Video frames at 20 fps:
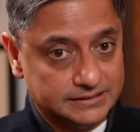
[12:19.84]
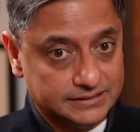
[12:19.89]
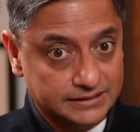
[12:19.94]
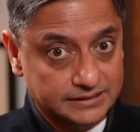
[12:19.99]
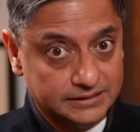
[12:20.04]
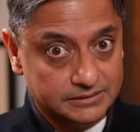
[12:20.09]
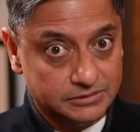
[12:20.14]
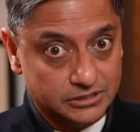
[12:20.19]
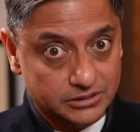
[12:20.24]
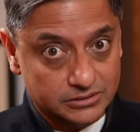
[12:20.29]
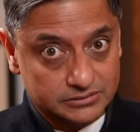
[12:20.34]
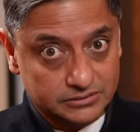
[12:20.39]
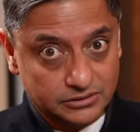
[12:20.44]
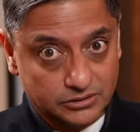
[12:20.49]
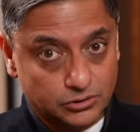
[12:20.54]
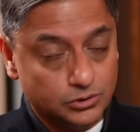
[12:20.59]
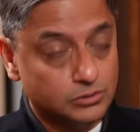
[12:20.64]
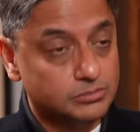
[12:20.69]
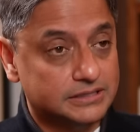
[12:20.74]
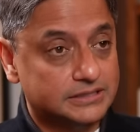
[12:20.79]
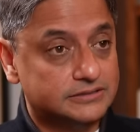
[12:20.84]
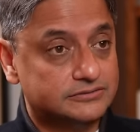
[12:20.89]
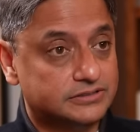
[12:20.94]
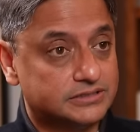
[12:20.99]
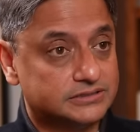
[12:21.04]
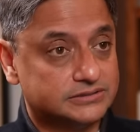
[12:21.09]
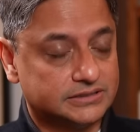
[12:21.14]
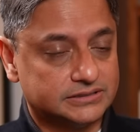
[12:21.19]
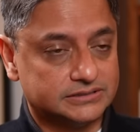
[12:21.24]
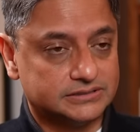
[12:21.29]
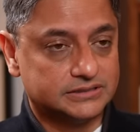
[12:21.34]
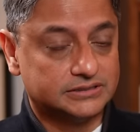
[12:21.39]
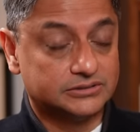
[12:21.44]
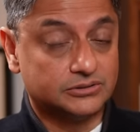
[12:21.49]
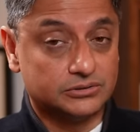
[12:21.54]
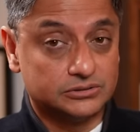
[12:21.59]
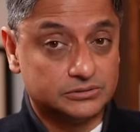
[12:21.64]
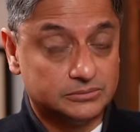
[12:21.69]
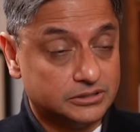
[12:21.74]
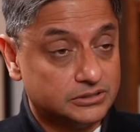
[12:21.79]
think about global infrastructure you
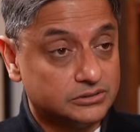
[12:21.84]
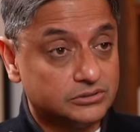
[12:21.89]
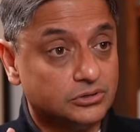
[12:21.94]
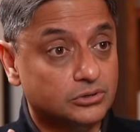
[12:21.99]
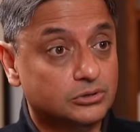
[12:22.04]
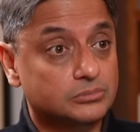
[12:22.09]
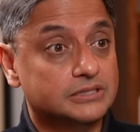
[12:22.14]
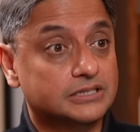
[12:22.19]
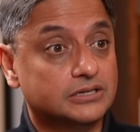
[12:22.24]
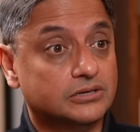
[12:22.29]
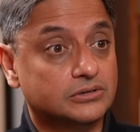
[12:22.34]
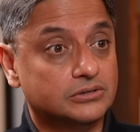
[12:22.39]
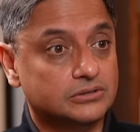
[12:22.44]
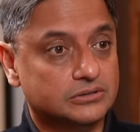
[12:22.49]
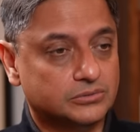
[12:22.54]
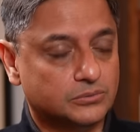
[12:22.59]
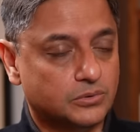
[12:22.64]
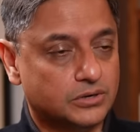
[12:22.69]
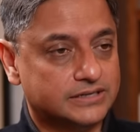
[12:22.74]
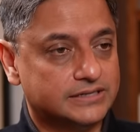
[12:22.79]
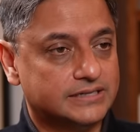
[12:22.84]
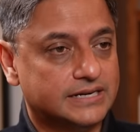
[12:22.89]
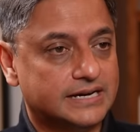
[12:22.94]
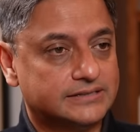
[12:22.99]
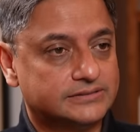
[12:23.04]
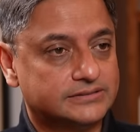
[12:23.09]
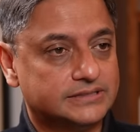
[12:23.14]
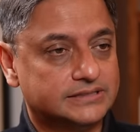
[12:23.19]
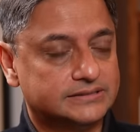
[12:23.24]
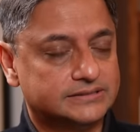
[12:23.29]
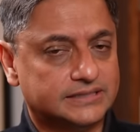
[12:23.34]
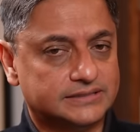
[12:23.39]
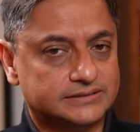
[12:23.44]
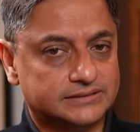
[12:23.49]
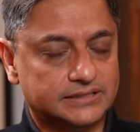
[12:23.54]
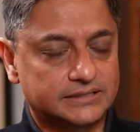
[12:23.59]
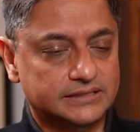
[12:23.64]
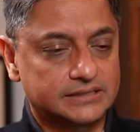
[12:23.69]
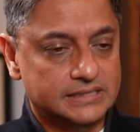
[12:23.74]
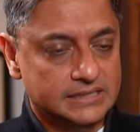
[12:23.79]
talked about the golden quadrilateral
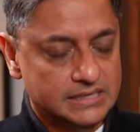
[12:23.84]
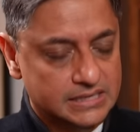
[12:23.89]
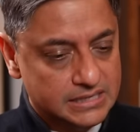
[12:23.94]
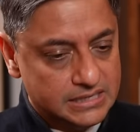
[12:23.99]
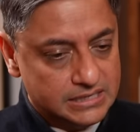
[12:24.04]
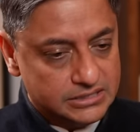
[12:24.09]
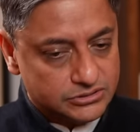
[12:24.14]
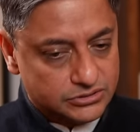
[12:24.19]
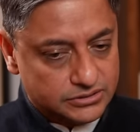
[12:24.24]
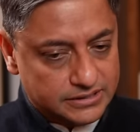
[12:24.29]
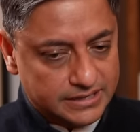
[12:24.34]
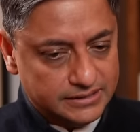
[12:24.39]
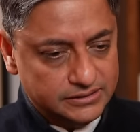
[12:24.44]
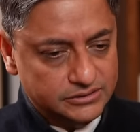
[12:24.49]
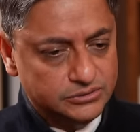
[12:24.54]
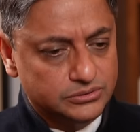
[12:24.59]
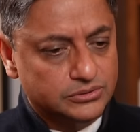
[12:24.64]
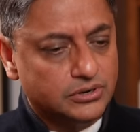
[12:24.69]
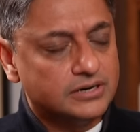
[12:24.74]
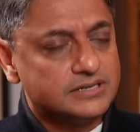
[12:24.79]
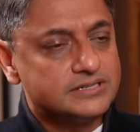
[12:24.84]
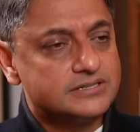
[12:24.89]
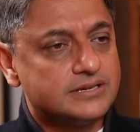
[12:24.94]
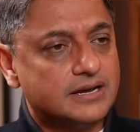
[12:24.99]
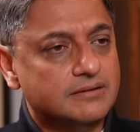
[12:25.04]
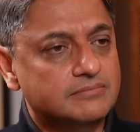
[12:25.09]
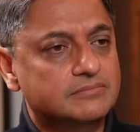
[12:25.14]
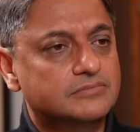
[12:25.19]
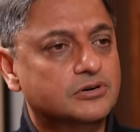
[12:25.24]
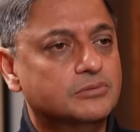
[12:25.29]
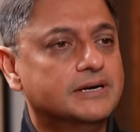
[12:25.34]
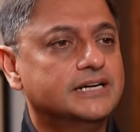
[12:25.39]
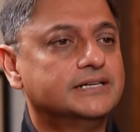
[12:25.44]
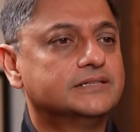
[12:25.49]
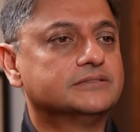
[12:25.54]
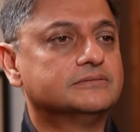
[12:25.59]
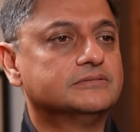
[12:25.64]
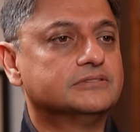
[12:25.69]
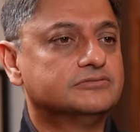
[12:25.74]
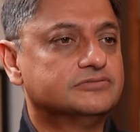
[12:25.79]
etc so then you got some
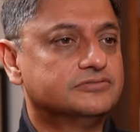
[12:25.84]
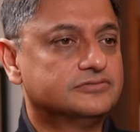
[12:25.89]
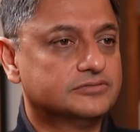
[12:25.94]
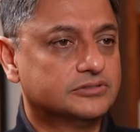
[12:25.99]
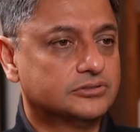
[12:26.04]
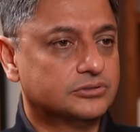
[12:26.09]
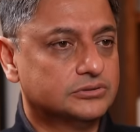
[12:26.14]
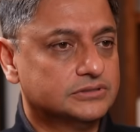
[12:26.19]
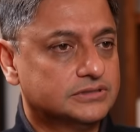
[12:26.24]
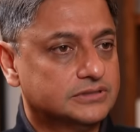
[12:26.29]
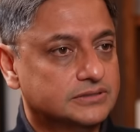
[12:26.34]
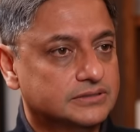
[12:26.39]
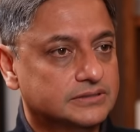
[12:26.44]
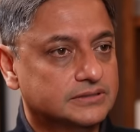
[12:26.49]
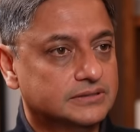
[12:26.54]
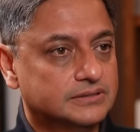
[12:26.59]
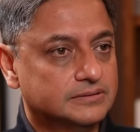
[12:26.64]
momentum of growth